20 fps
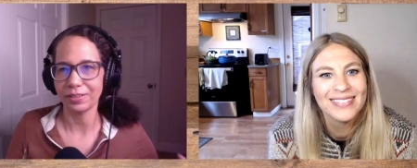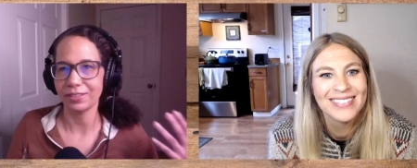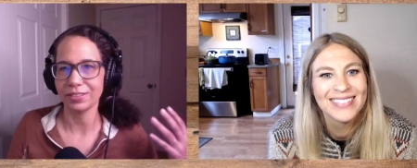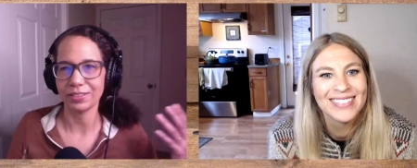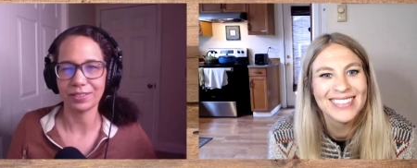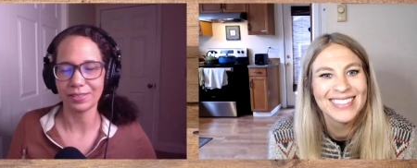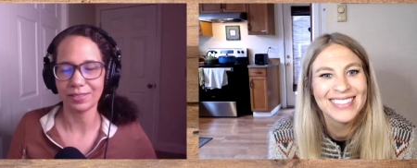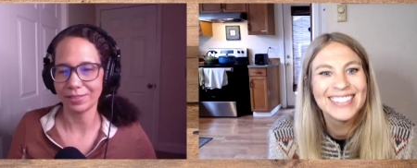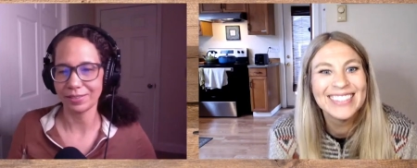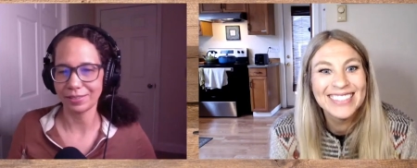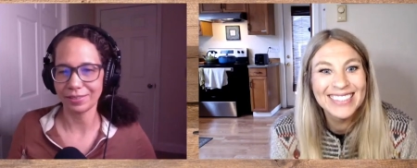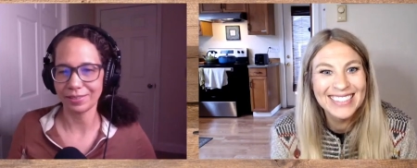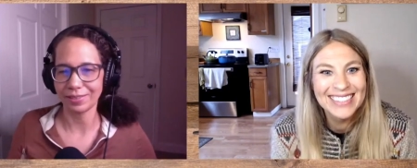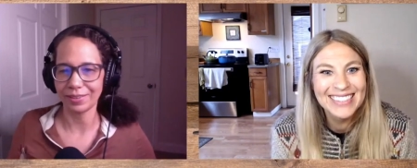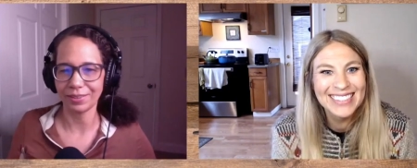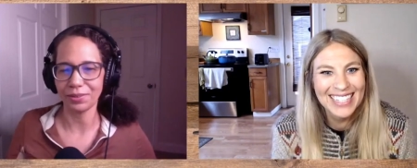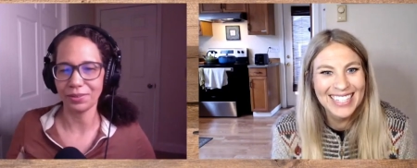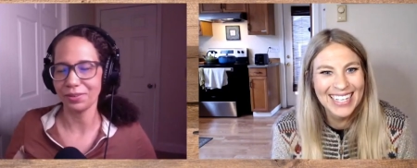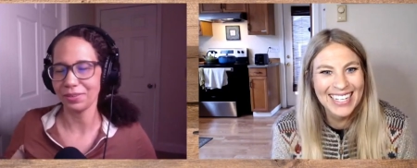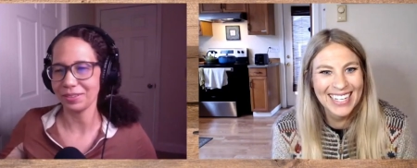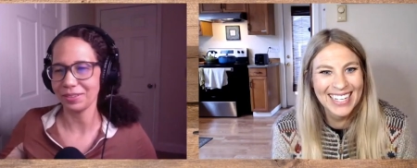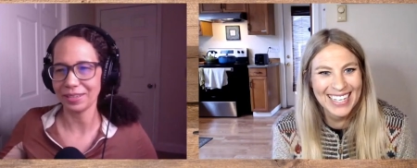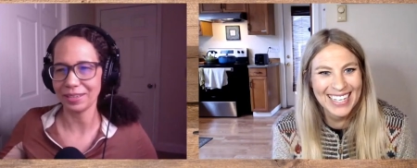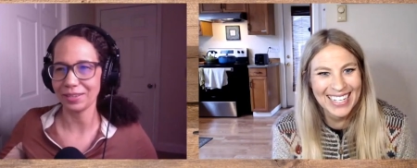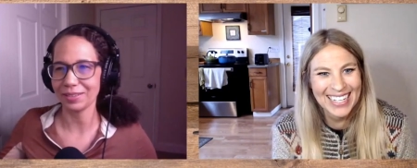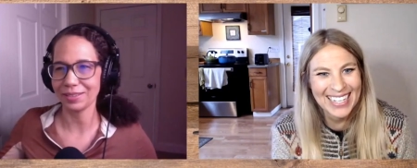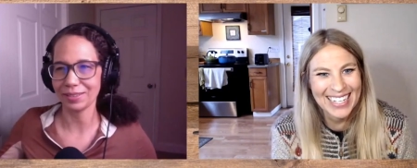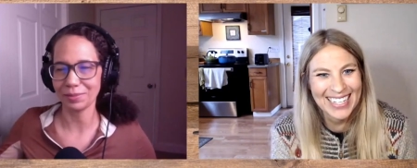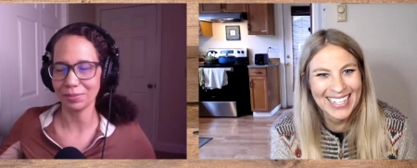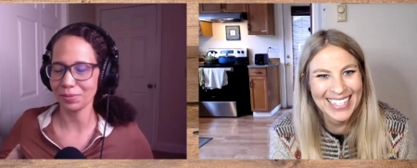Speaker 1: to just go and
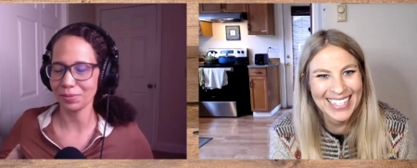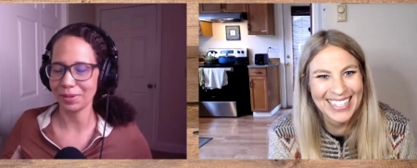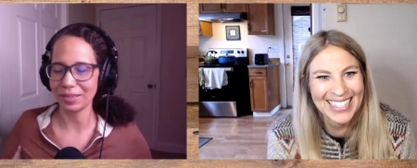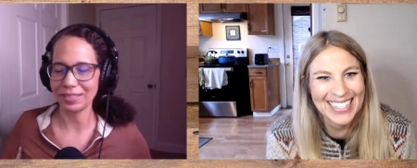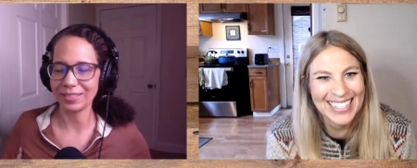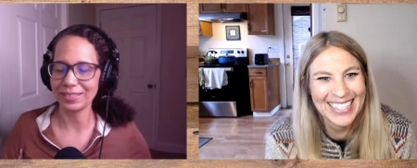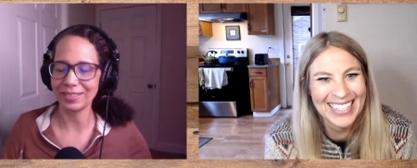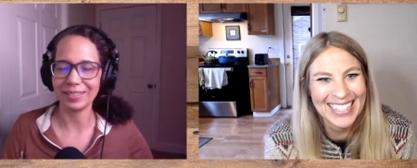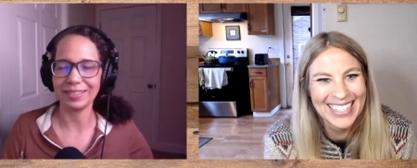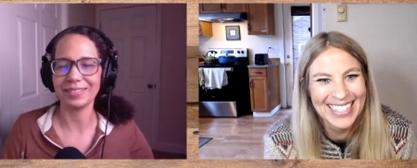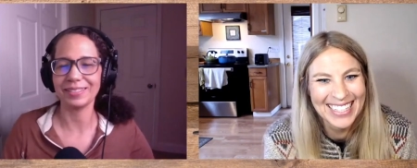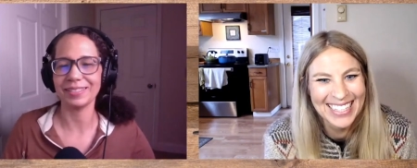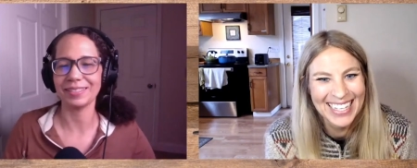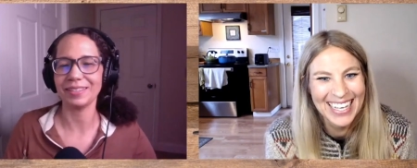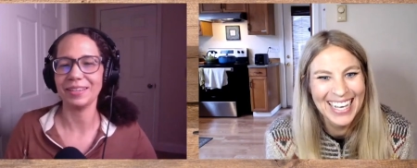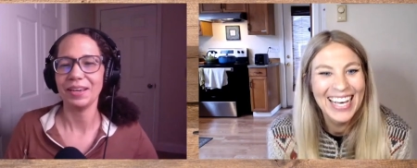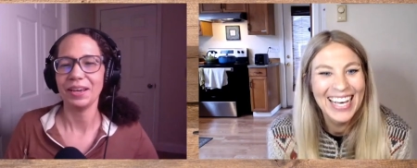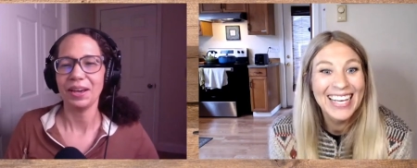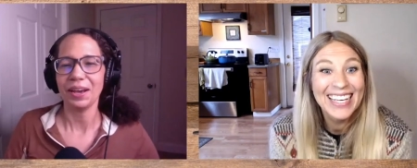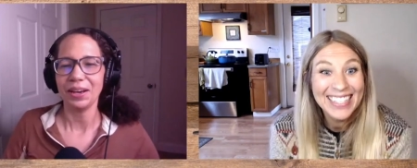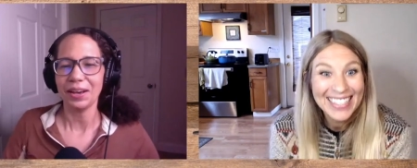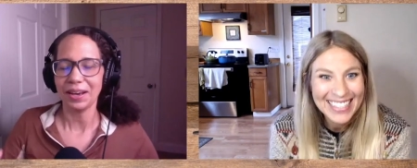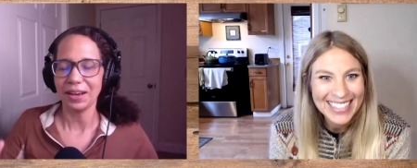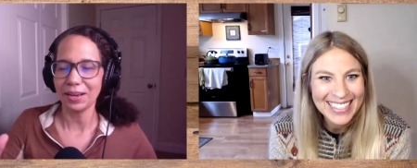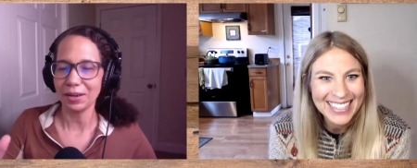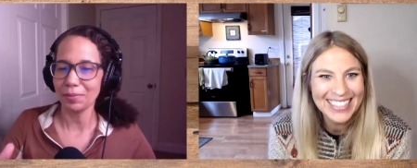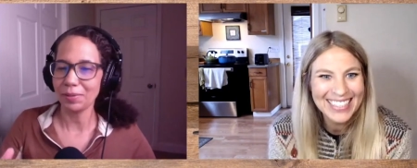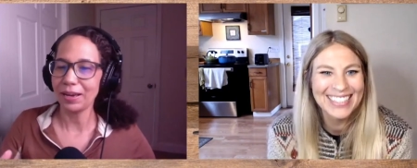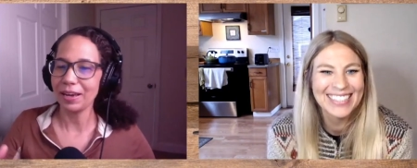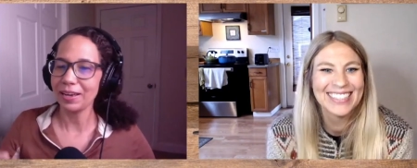get some of my seeds and
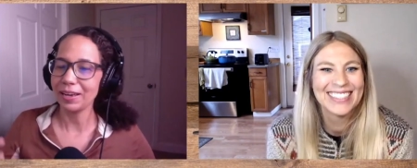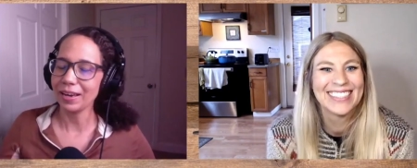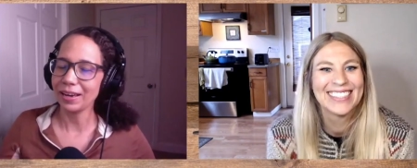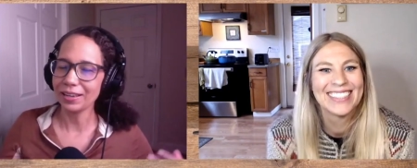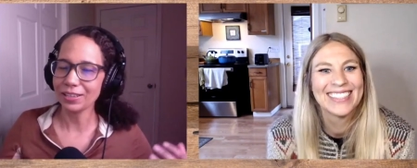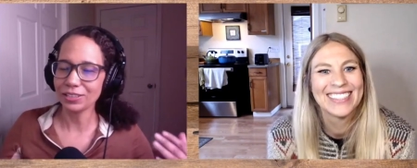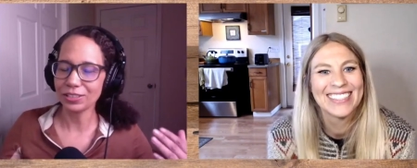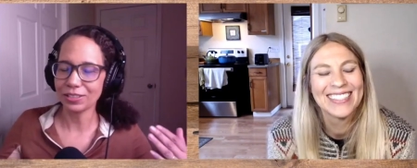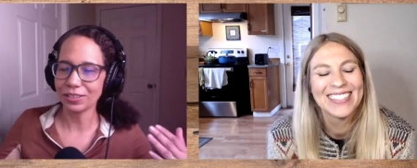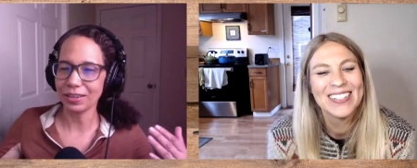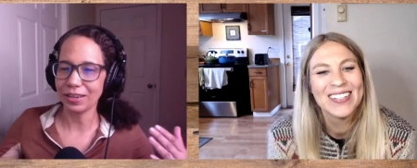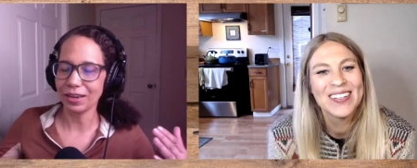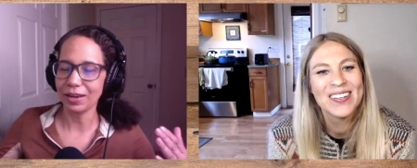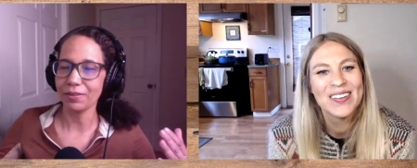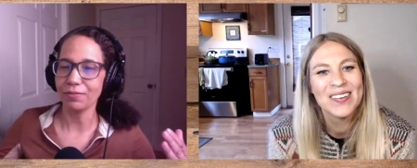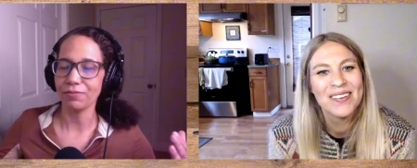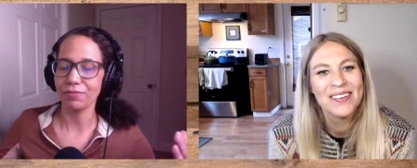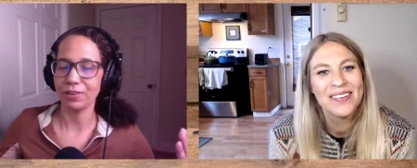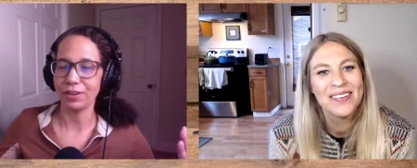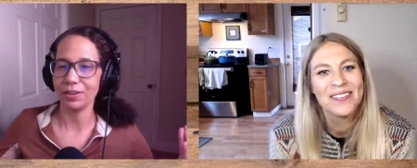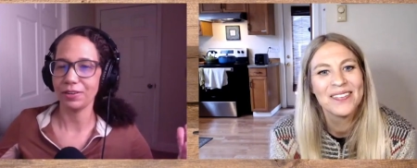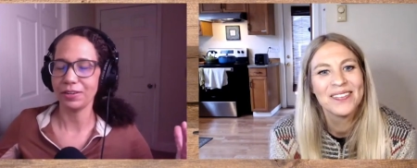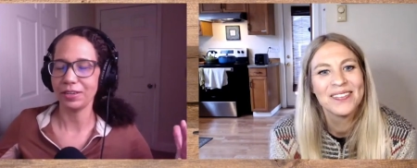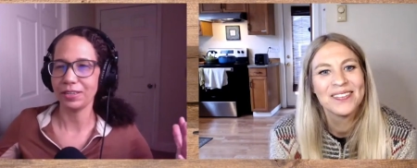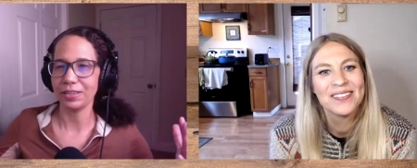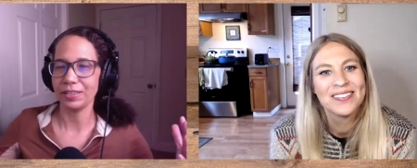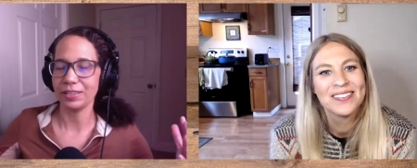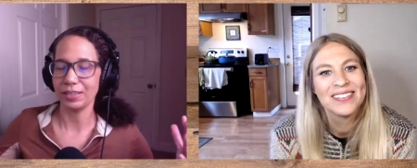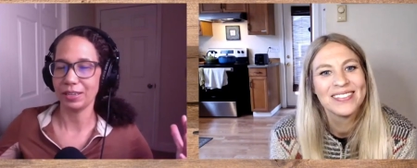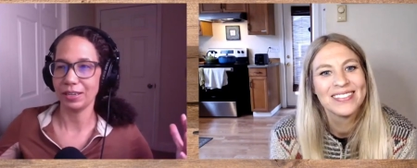um, i actually have
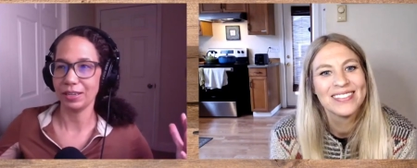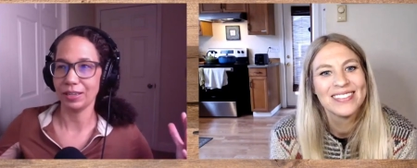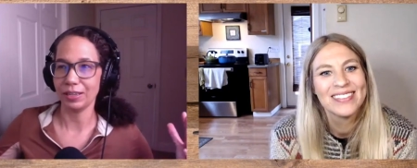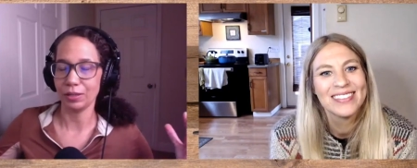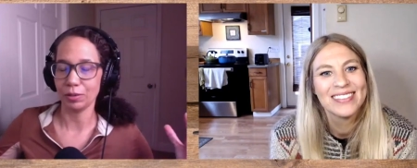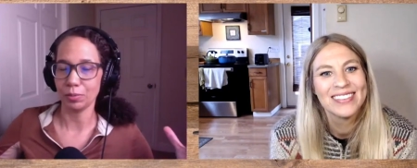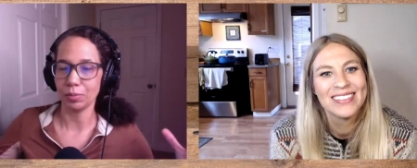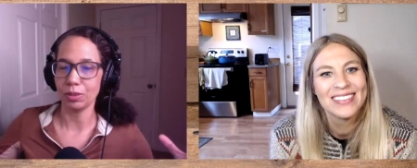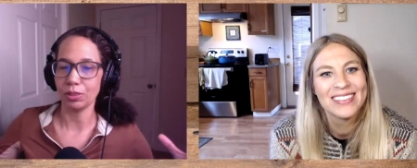very uh,